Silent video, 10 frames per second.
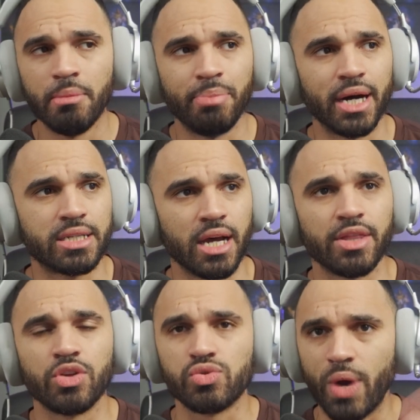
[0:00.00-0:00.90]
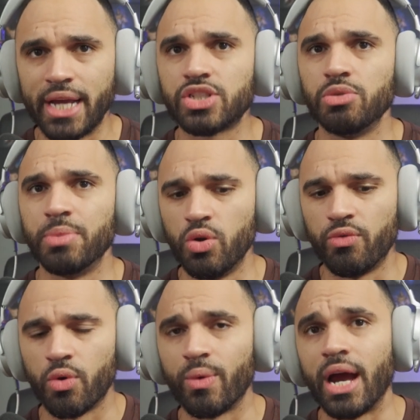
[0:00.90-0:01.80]
but there's ways to
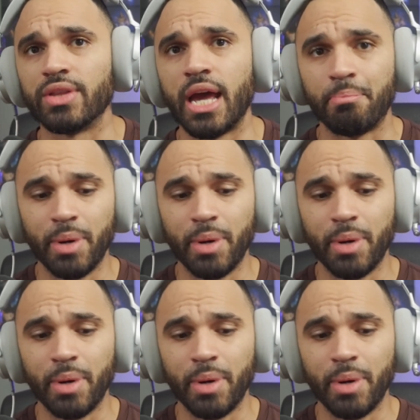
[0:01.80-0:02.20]
maneuver around that.